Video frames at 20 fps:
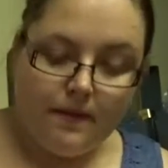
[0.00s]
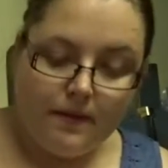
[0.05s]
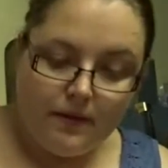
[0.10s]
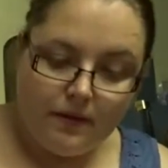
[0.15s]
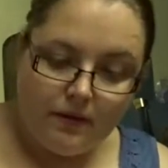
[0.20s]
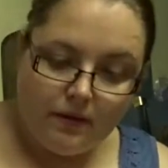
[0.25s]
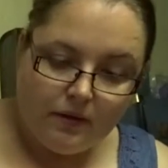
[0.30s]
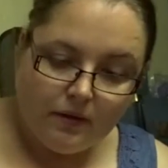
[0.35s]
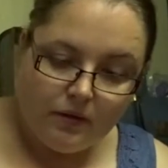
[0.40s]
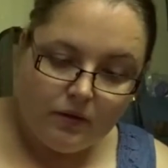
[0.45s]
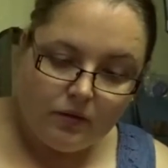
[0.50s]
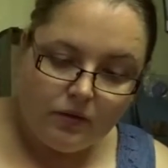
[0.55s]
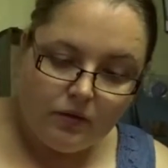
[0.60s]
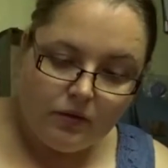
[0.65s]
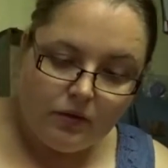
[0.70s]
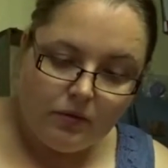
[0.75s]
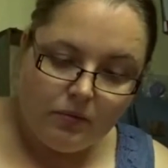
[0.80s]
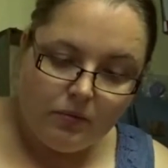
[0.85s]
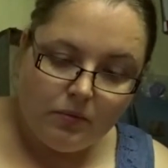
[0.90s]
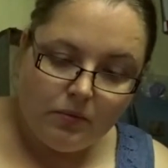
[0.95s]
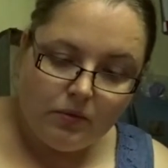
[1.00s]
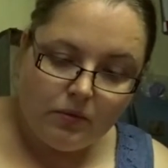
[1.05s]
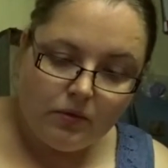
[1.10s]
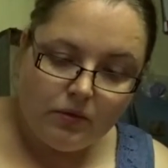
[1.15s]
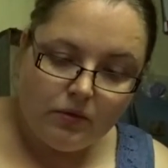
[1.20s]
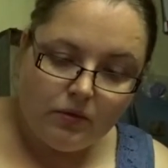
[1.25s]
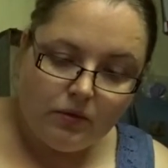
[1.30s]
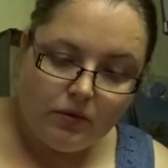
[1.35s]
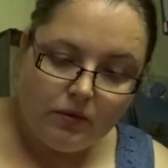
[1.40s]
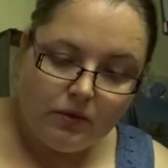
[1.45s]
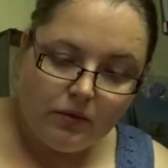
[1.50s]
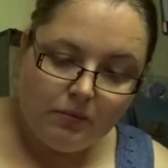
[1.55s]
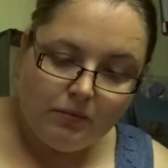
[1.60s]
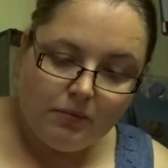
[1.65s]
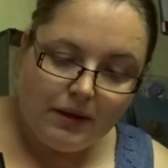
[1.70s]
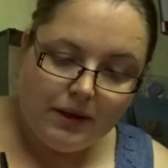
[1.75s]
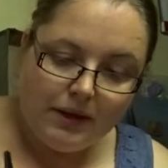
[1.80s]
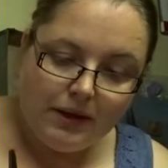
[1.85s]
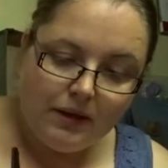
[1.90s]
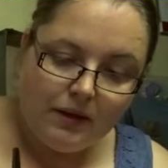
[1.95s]
This little chipboard's trying to
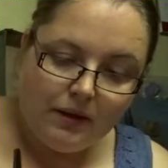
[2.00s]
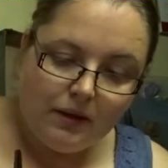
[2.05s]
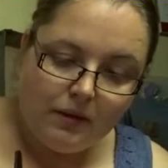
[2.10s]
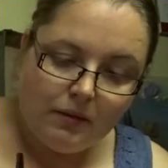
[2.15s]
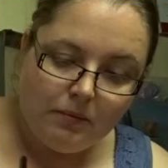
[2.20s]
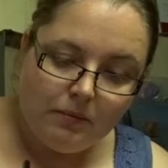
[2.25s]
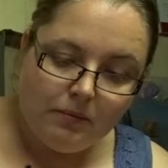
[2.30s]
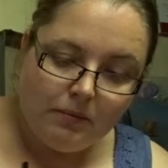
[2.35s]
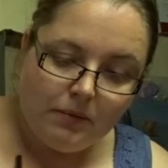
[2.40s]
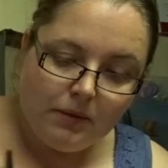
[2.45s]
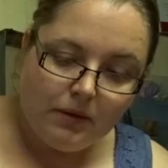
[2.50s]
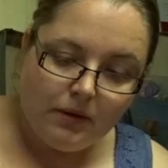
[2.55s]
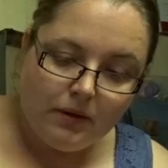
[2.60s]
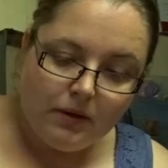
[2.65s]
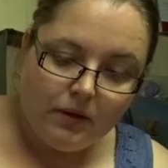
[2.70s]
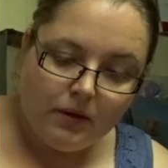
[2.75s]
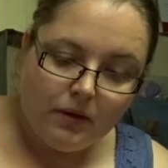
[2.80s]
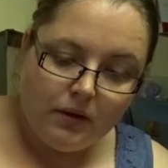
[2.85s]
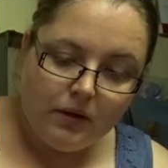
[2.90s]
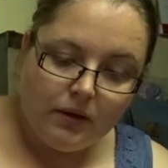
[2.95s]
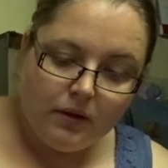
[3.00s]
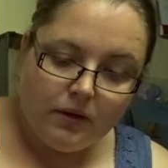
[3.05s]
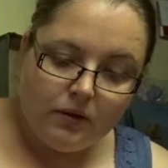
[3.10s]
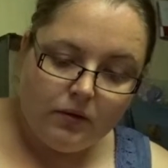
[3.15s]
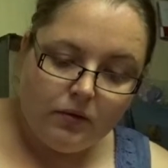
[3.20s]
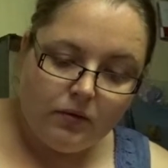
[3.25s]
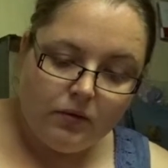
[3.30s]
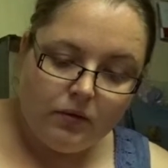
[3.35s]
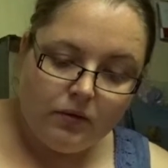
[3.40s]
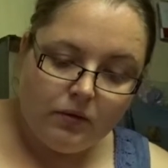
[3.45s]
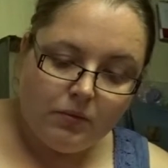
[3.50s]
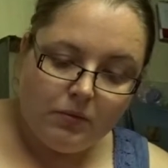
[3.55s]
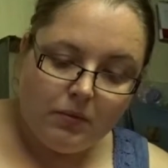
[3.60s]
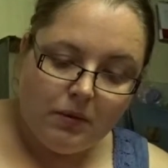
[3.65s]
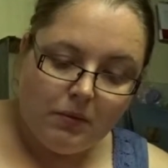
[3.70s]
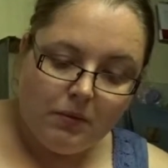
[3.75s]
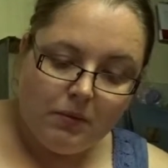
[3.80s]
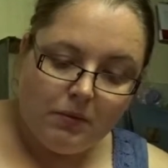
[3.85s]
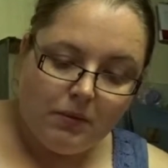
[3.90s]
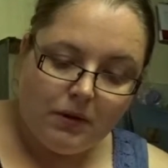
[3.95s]
peek up. Just
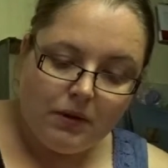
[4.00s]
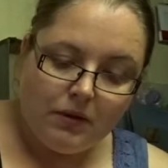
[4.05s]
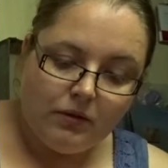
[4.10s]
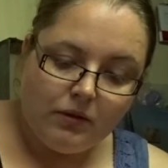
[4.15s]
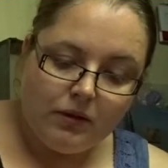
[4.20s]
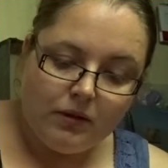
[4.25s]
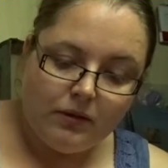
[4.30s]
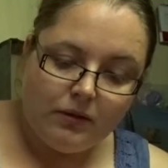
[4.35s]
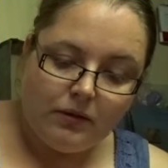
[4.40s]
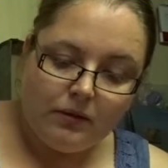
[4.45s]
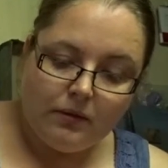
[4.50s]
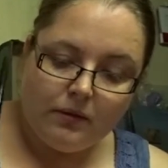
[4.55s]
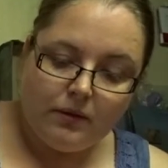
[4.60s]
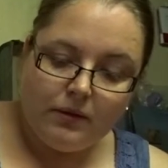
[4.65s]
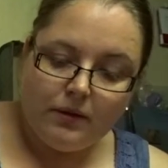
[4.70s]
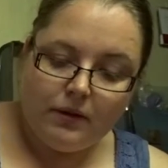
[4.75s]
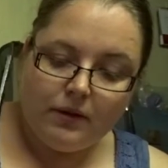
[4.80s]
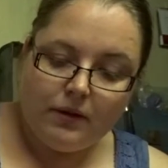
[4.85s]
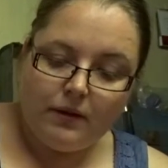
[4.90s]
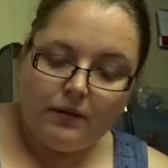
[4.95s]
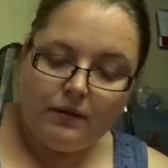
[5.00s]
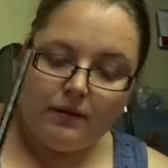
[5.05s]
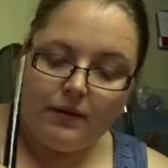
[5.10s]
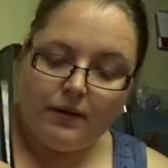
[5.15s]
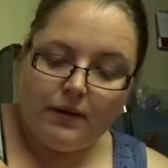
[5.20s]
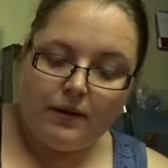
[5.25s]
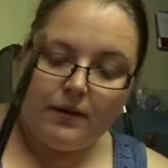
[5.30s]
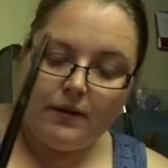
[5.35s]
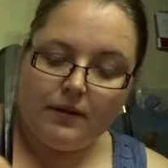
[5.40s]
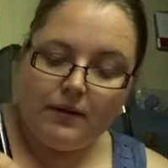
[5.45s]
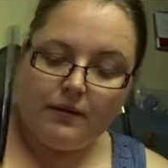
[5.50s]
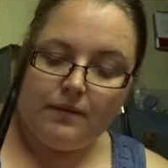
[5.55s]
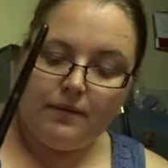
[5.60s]
pop a bit of gesso underneath there.